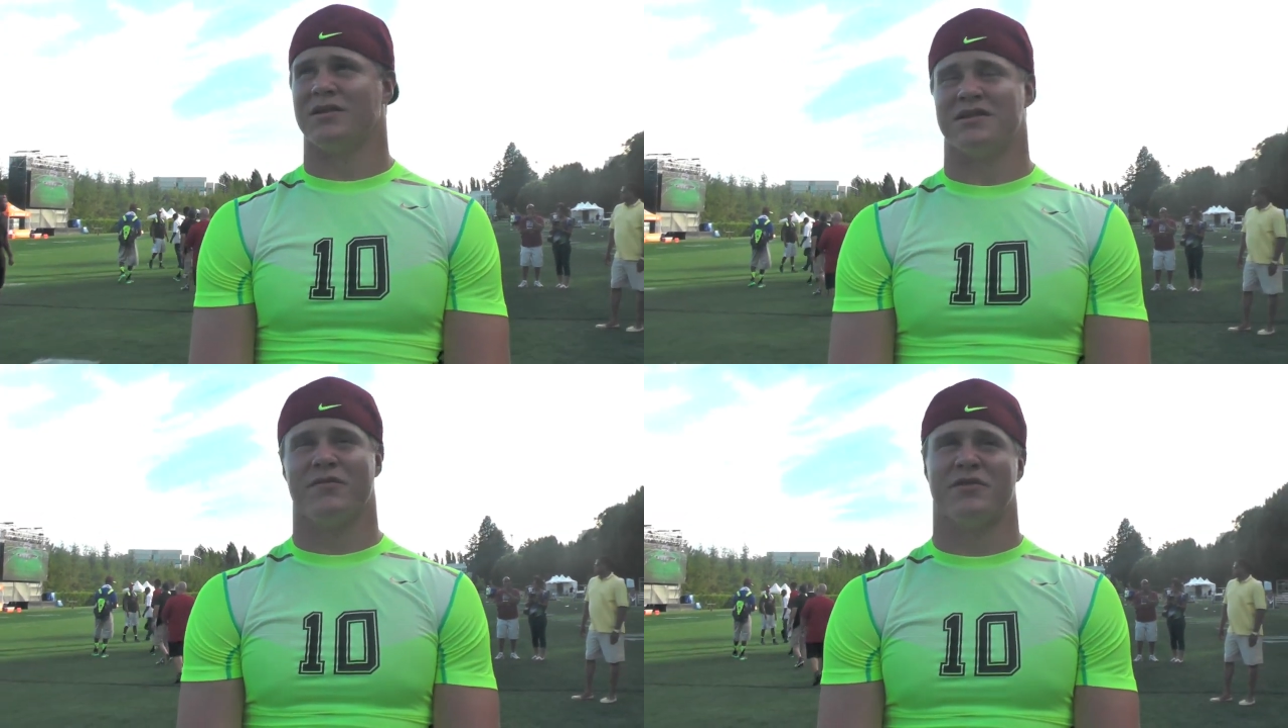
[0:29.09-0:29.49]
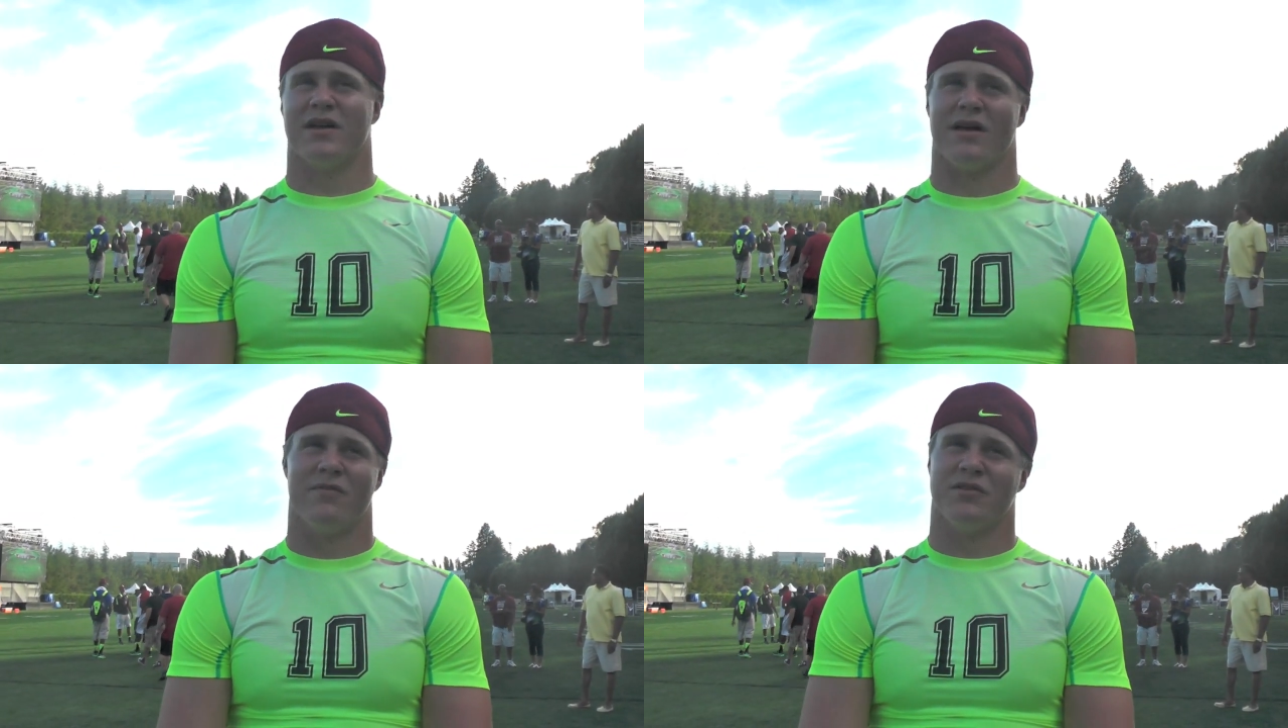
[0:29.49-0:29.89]
just
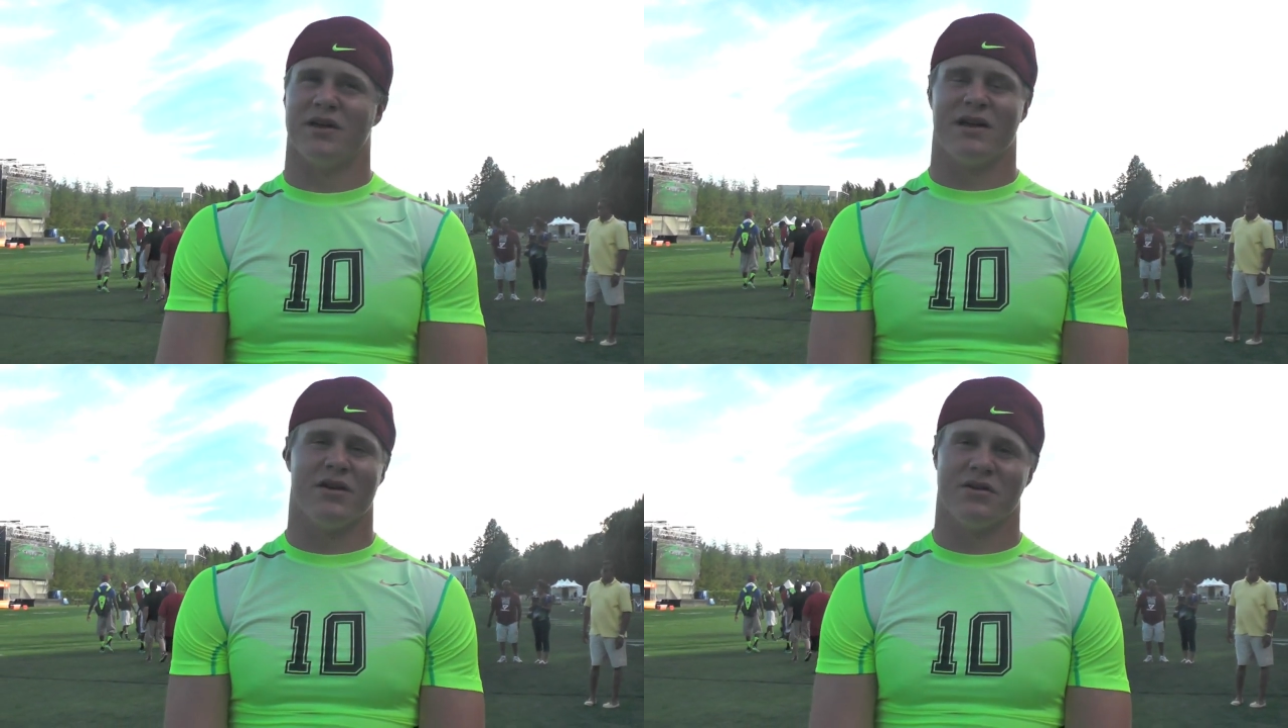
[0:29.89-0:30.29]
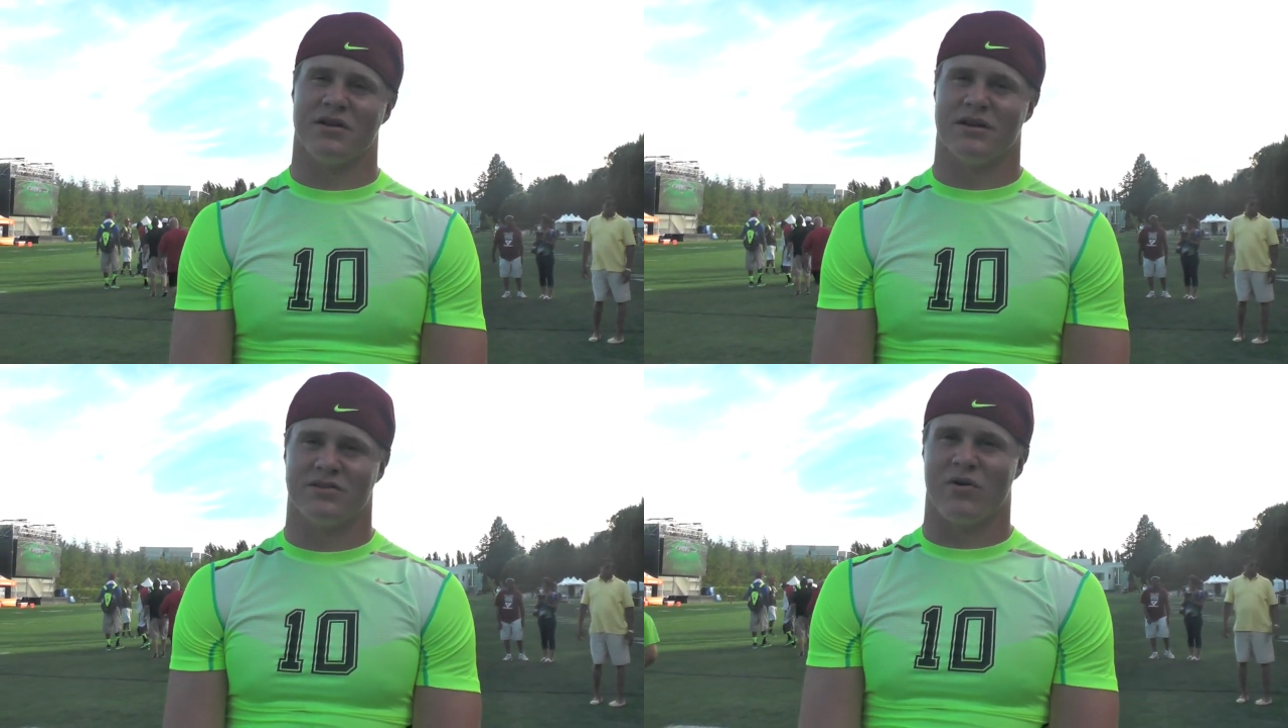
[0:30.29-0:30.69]
everything everything here
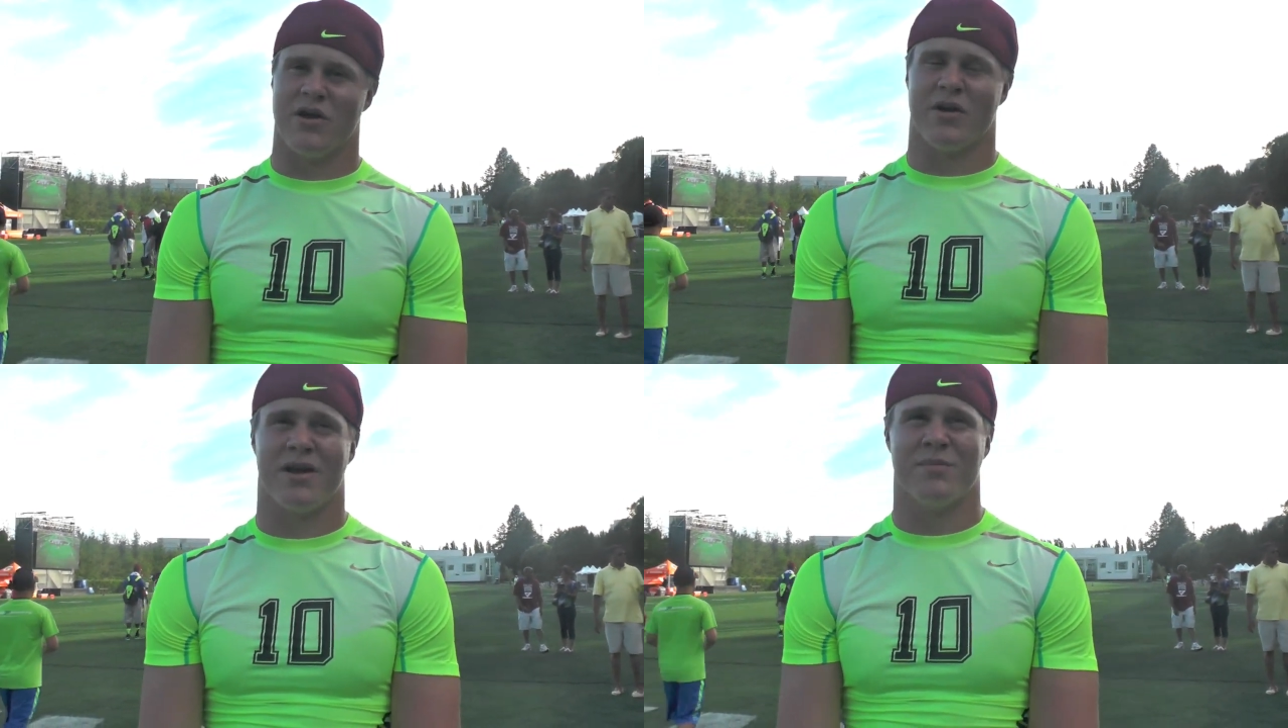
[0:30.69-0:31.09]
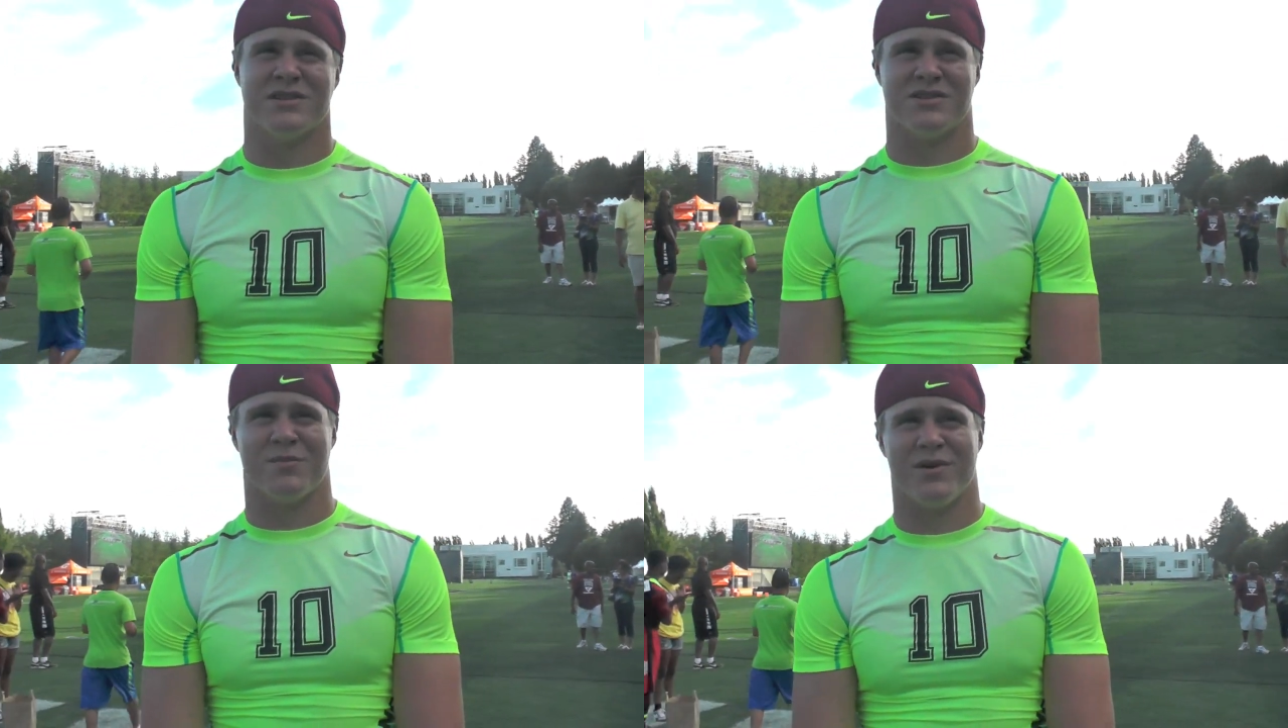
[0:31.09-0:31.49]
is great. Got to
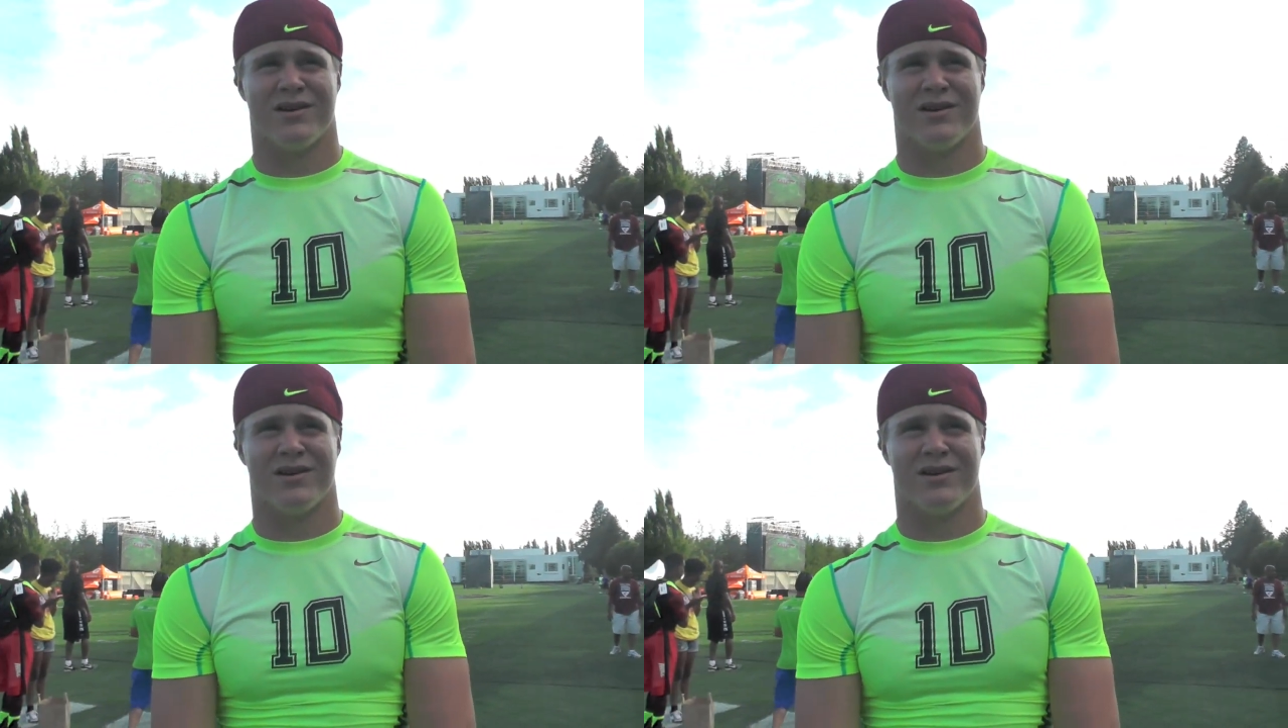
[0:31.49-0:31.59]
meet some